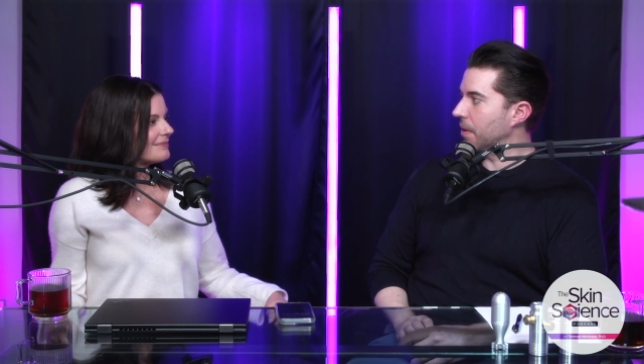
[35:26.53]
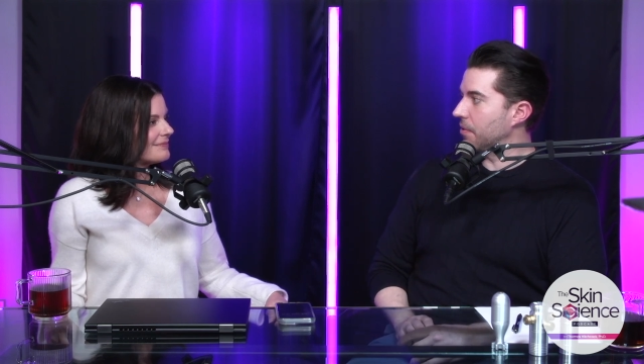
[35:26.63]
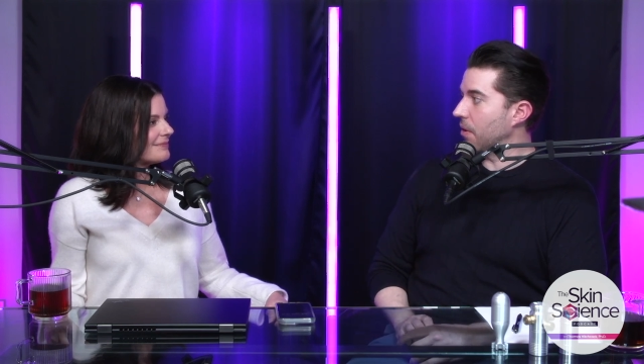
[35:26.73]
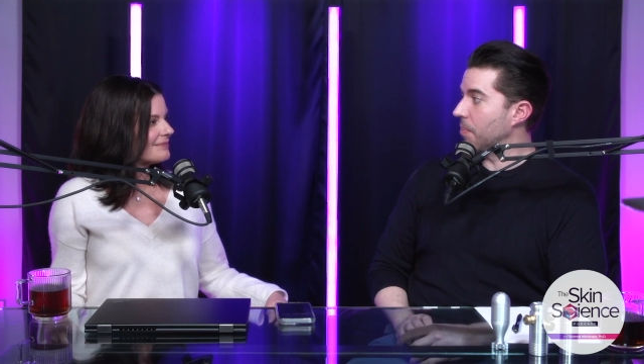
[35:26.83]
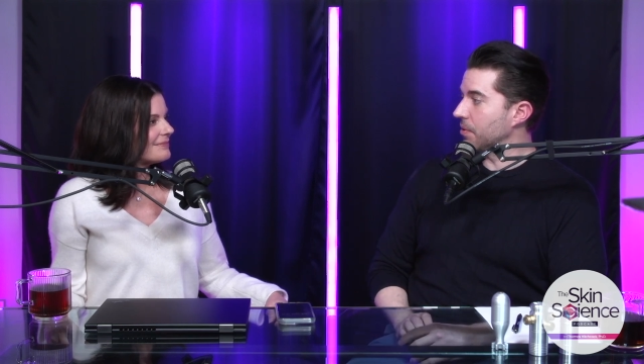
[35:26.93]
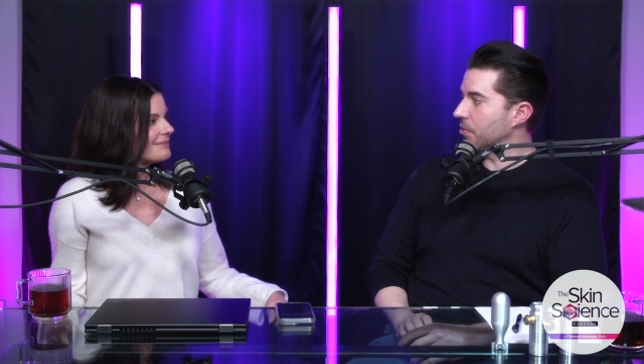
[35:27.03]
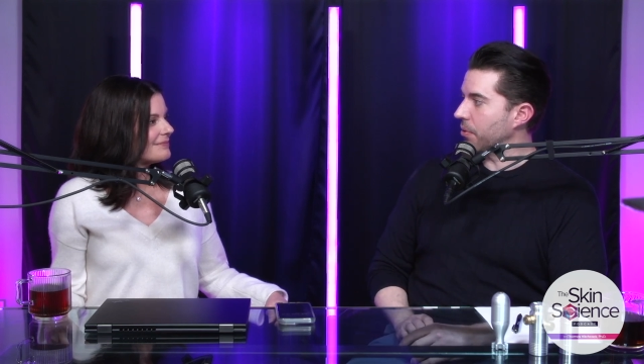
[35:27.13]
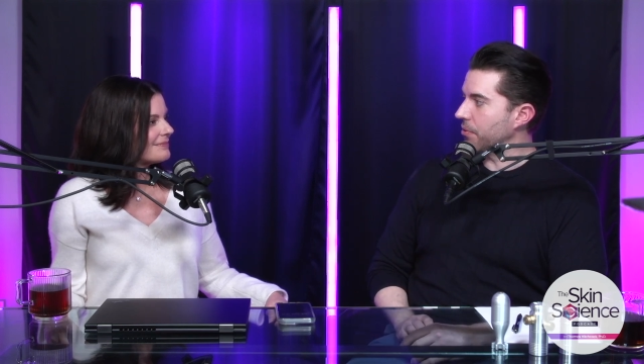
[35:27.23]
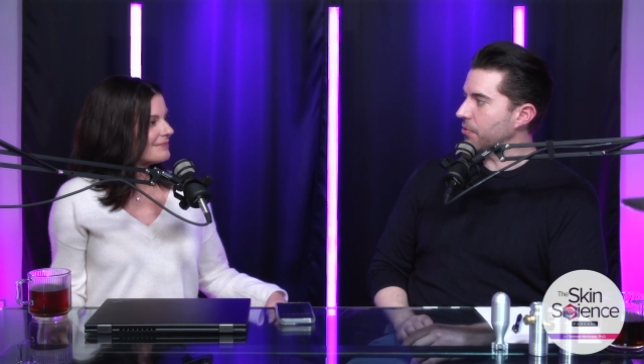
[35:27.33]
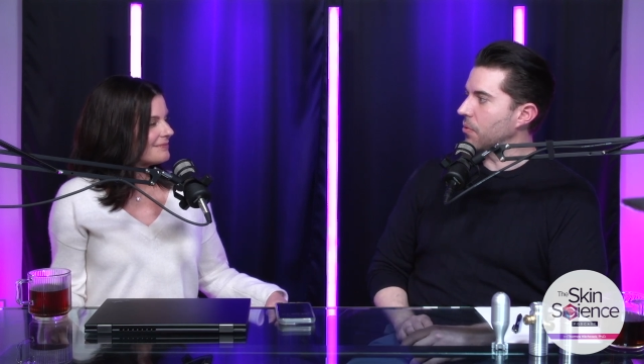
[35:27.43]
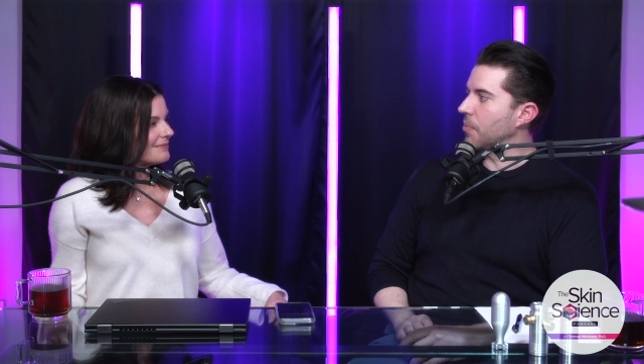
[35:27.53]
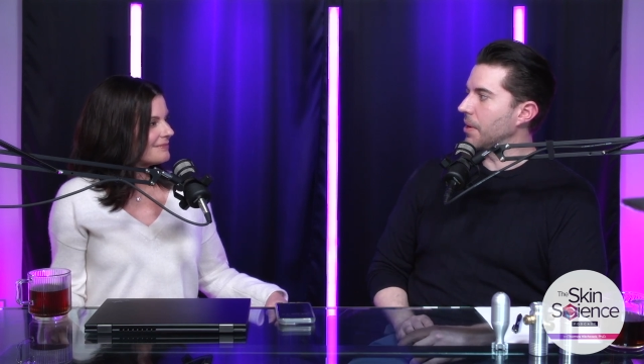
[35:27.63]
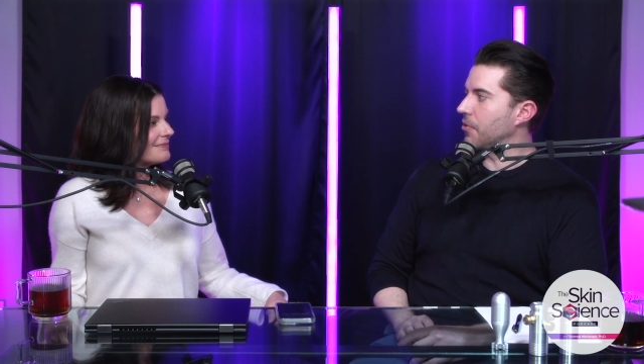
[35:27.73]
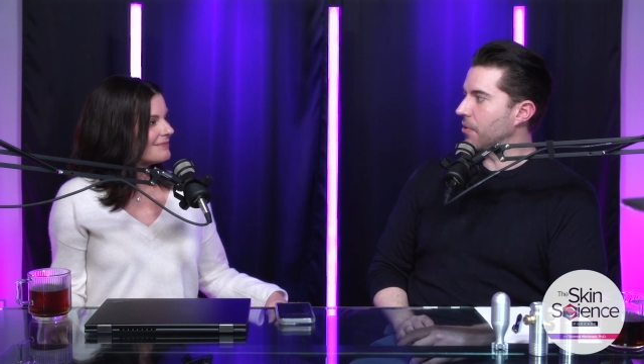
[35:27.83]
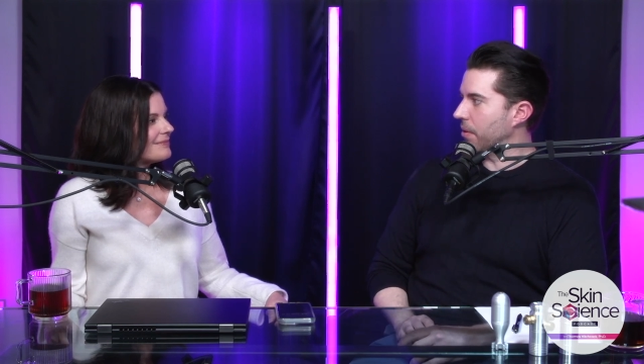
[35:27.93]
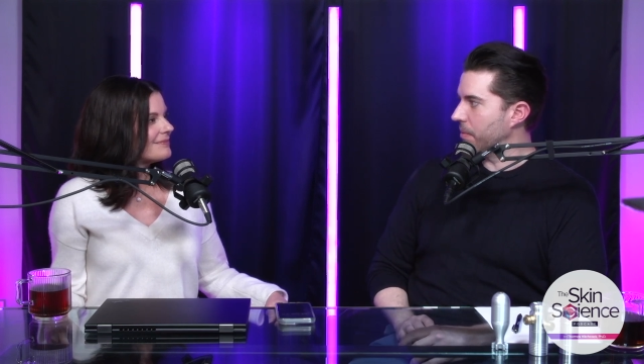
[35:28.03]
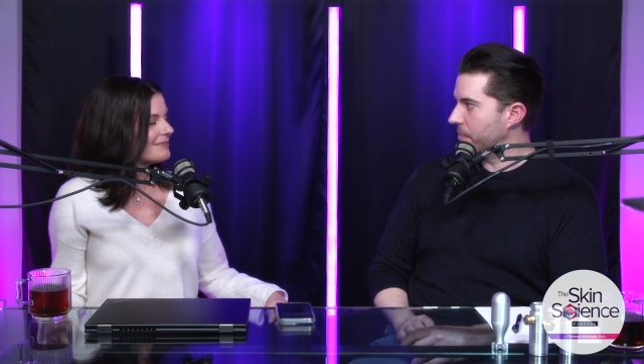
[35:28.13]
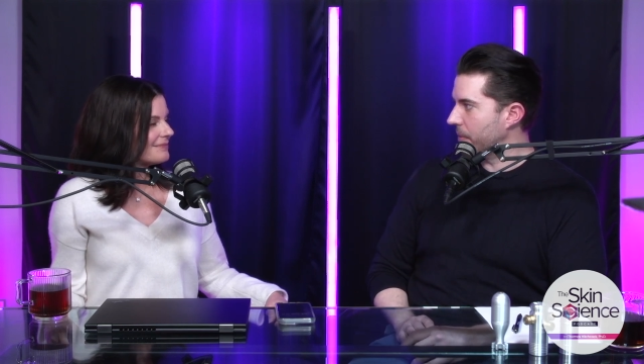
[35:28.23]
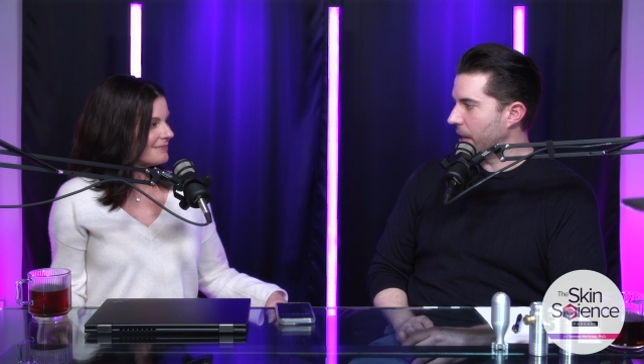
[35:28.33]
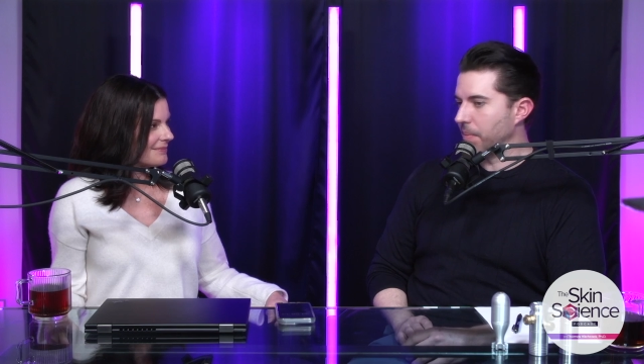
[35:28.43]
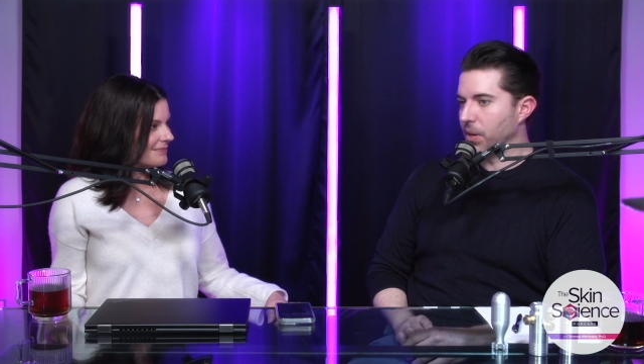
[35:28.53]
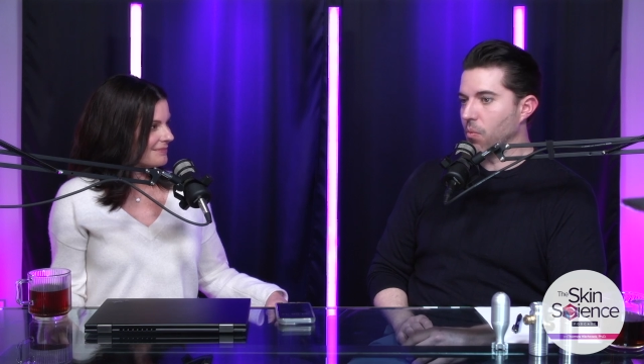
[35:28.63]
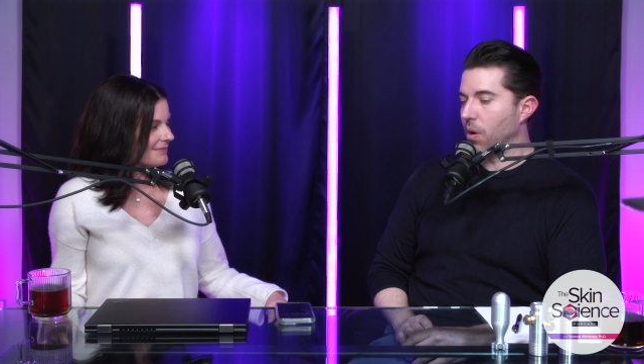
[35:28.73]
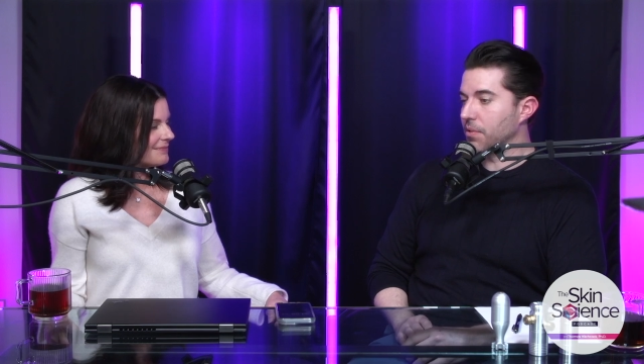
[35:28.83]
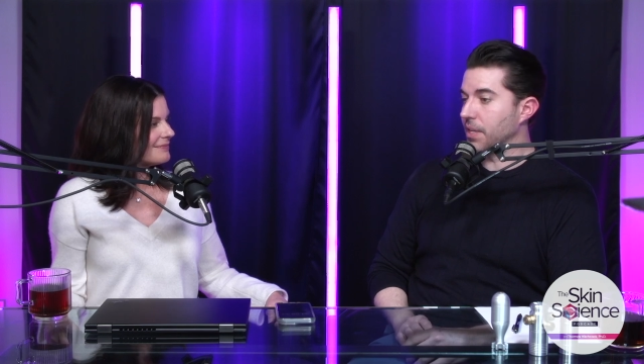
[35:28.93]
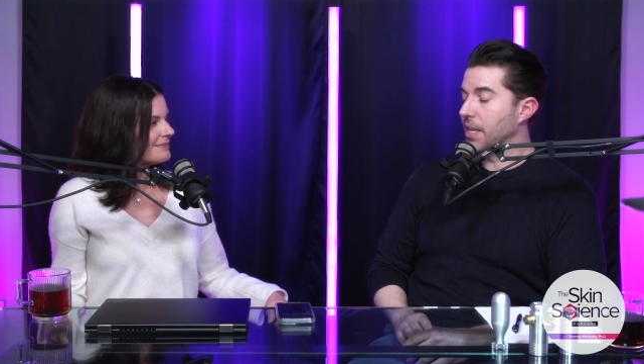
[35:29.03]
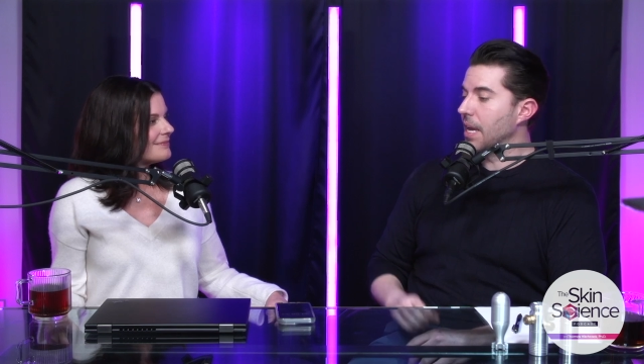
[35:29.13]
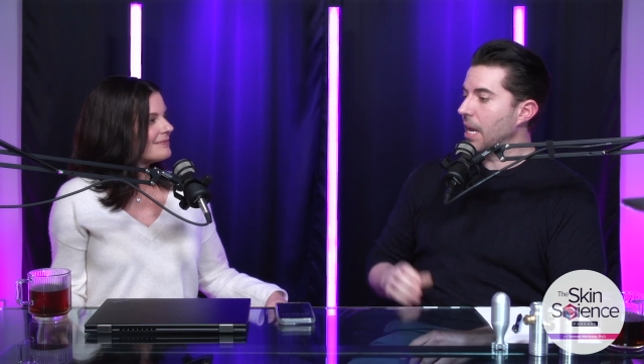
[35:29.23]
It's open source, so we'll make sure that anybody who wants it